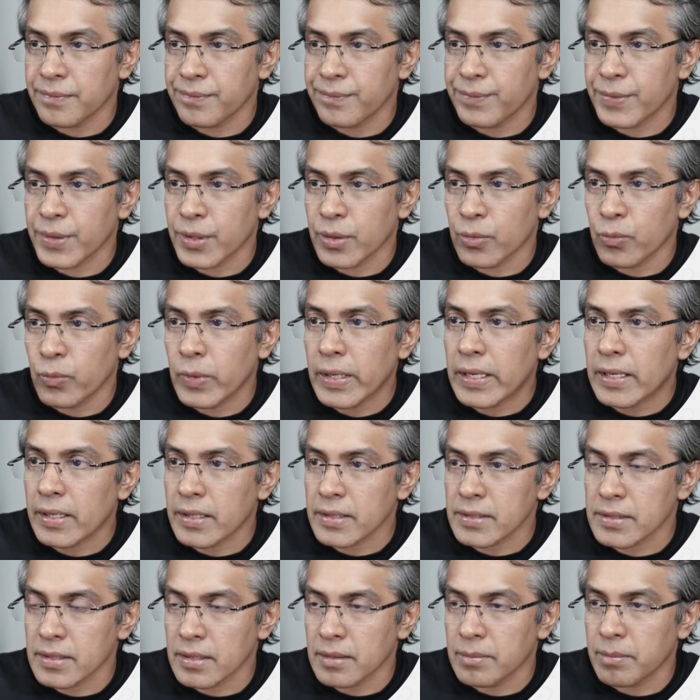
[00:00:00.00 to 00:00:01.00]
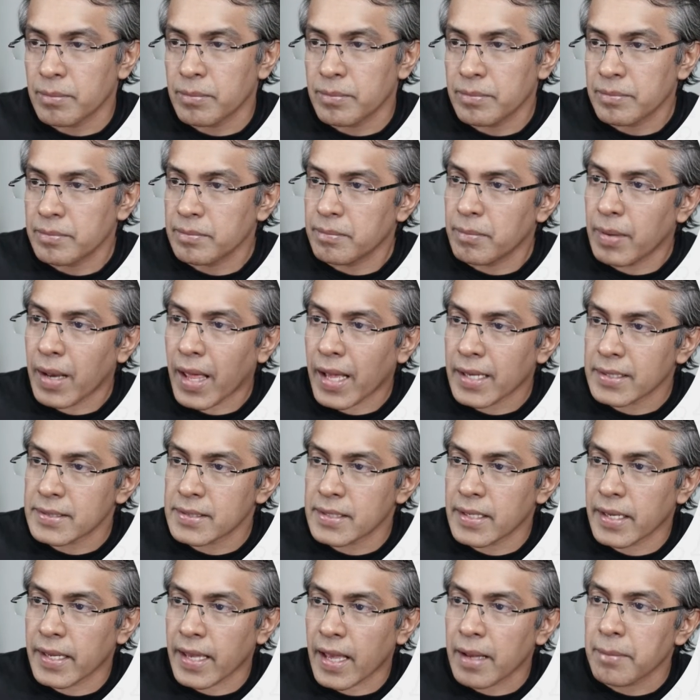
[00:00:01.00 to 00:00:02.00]
weakness in
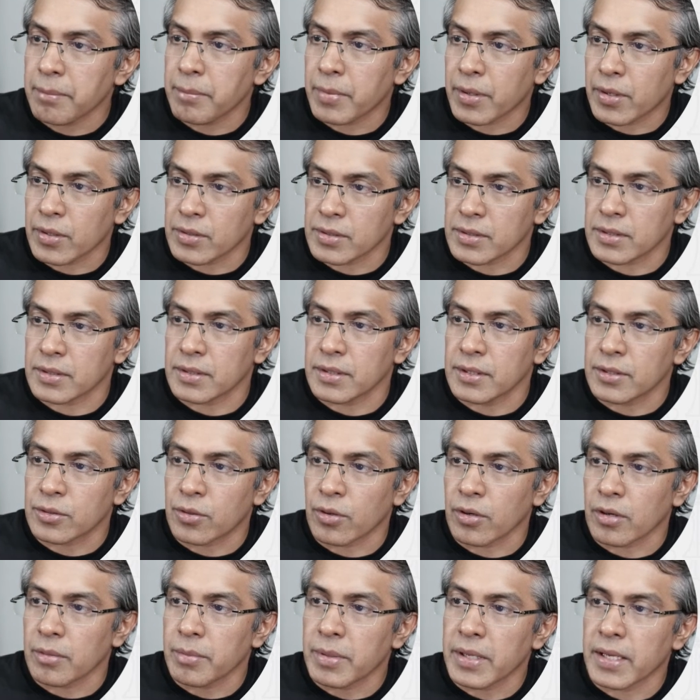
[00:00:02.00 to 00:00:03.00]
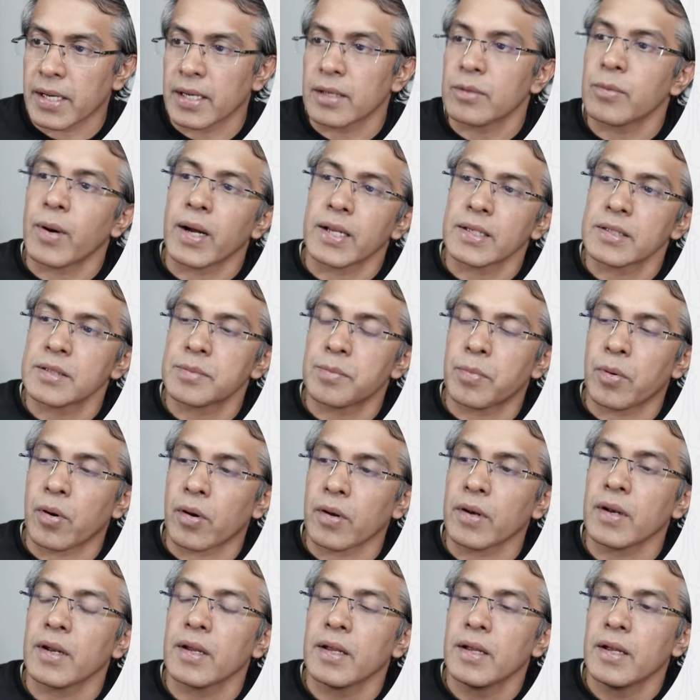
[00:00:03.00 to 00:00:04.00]
black's camp, because it's going to be an advanced
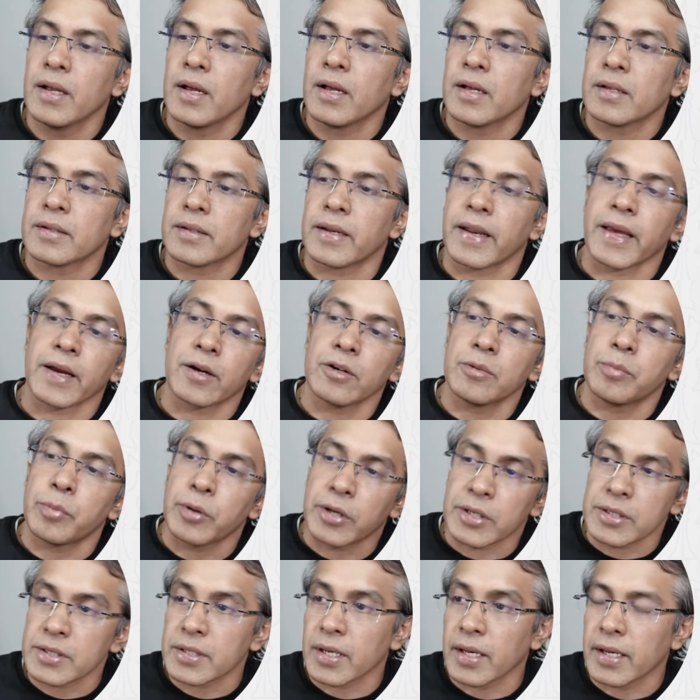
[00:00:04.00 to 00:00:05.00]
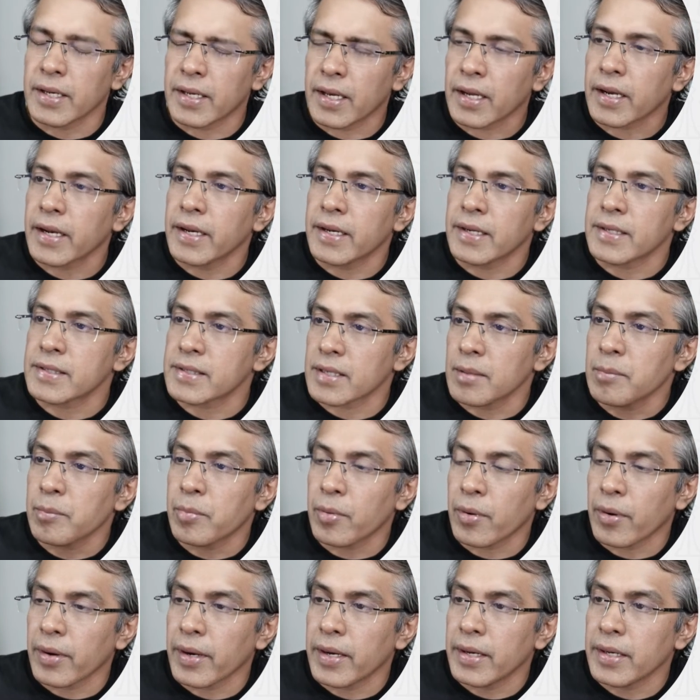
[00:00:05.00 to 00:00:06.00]
pawn that I could potentially target at some
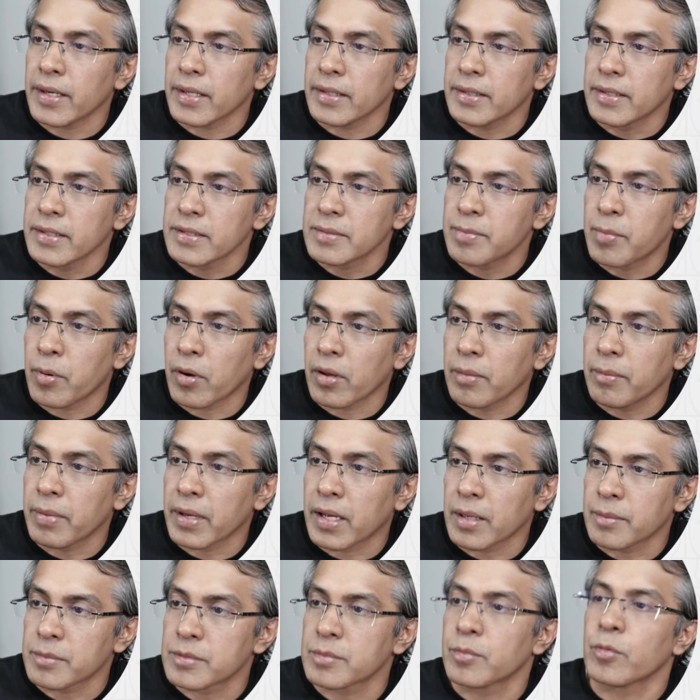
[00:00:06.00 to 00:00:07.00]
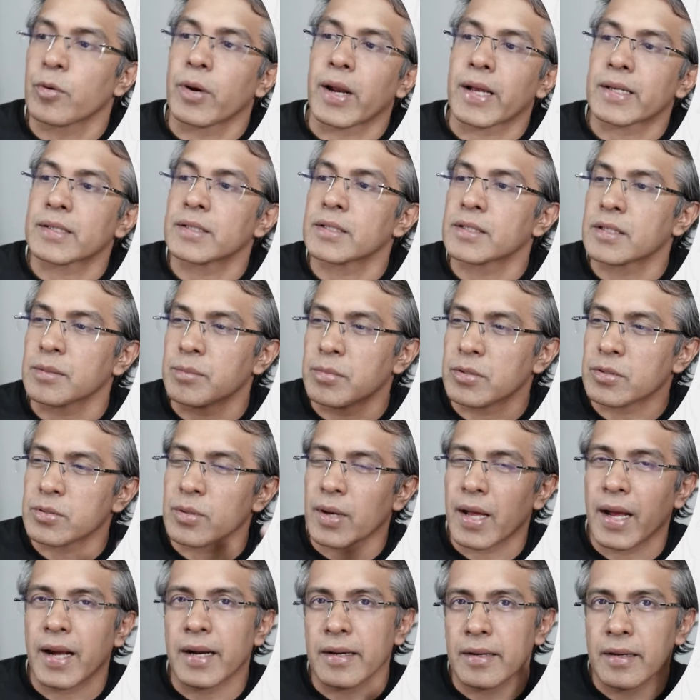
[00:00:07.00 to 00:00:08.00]
point, and this pawn becomes more accessible.
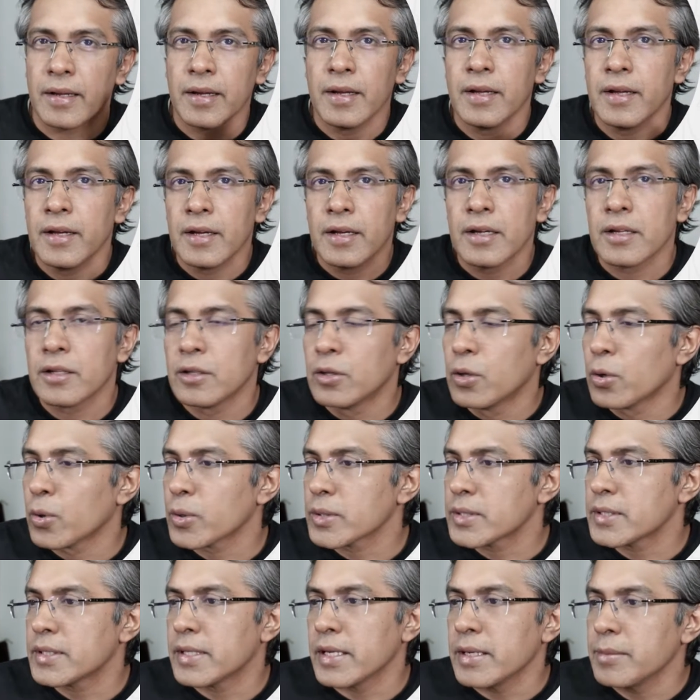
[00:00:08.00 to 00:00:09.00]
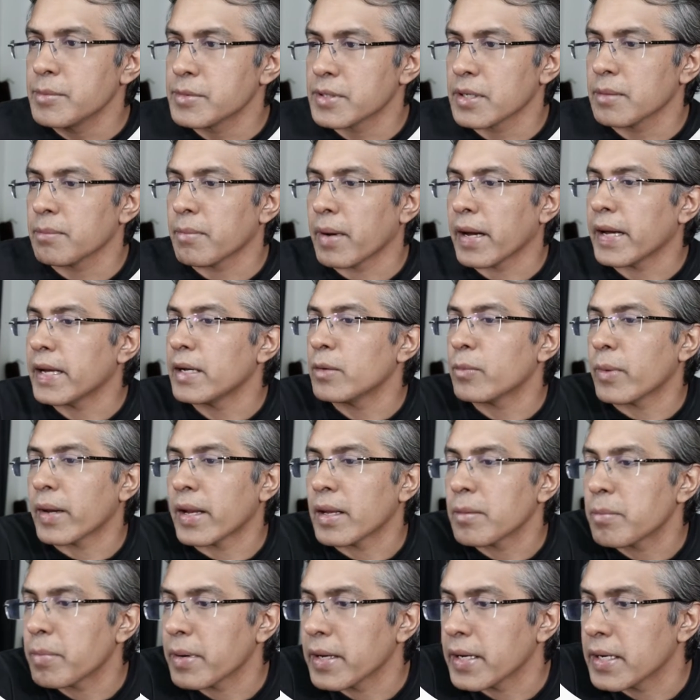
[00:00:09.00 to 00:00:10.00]
So I had those themes in mind when
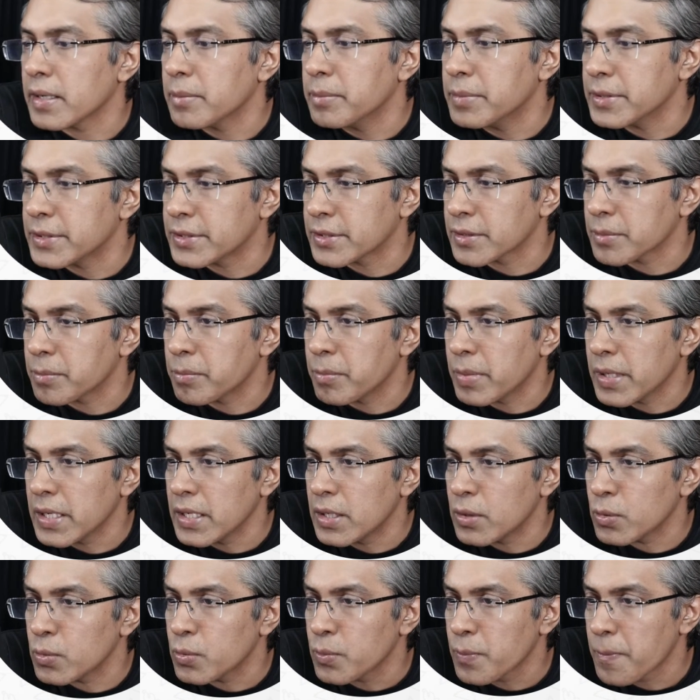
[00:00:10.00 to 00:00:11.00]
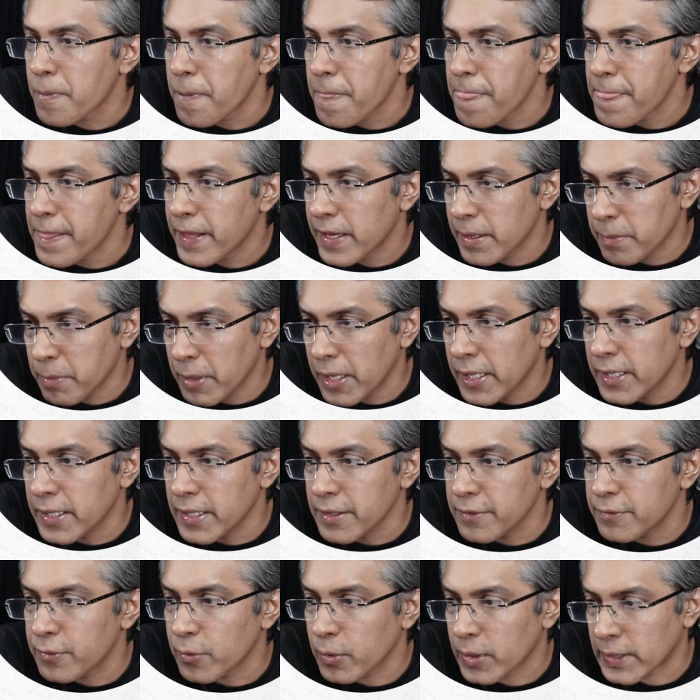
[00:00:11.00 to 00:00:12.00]
I played bishop b2. He played
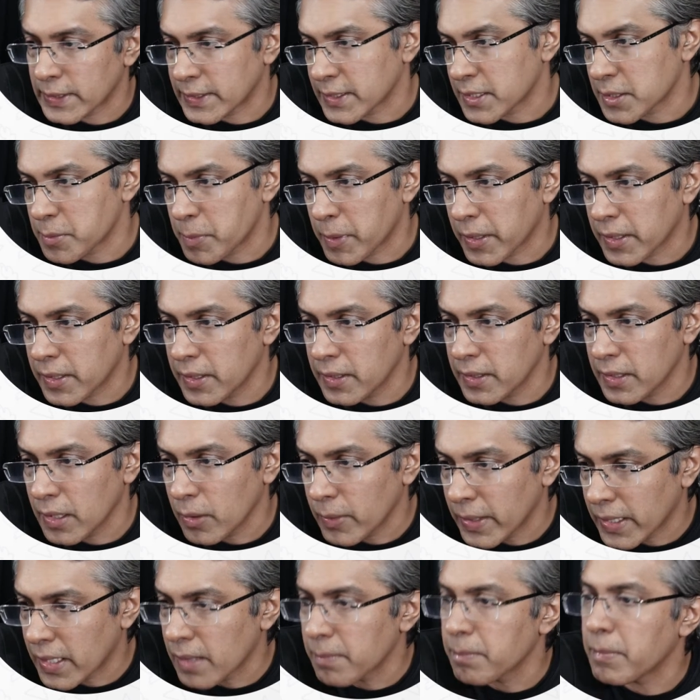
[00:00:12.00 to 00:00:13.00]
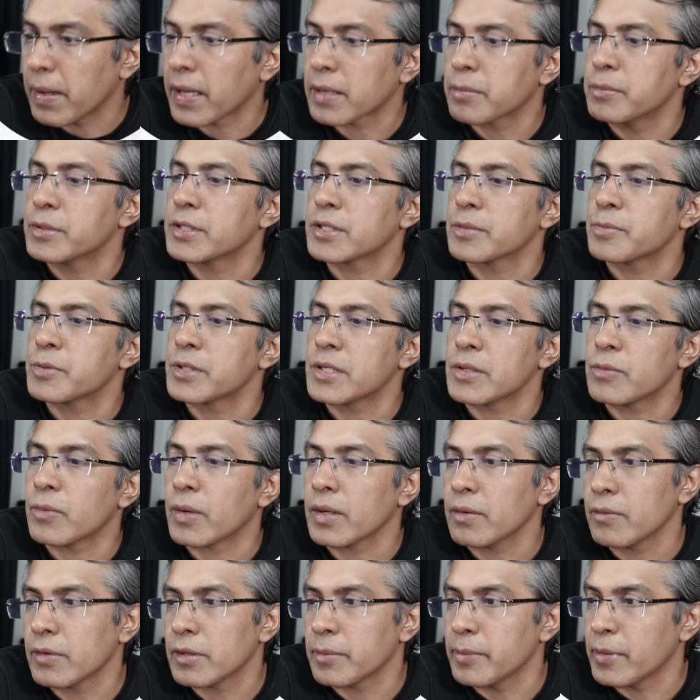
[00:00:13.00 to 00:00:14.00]
d4 as expected. Now I come back bishop
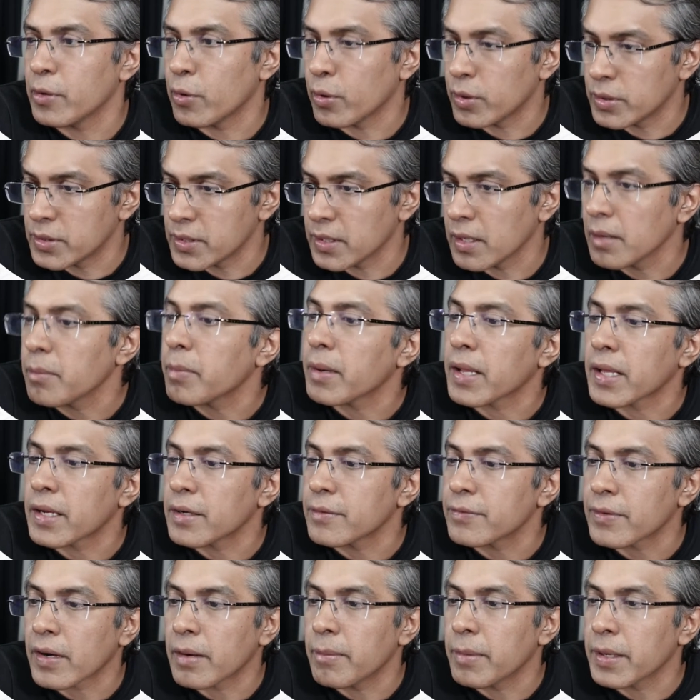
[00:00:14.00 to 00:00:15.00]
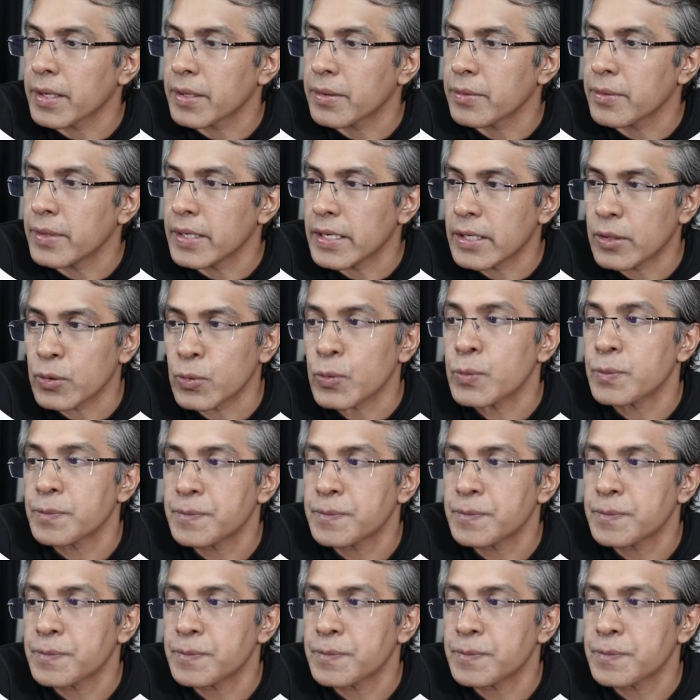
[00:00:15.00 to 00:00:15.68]
c1 with my original plan of coming to d2,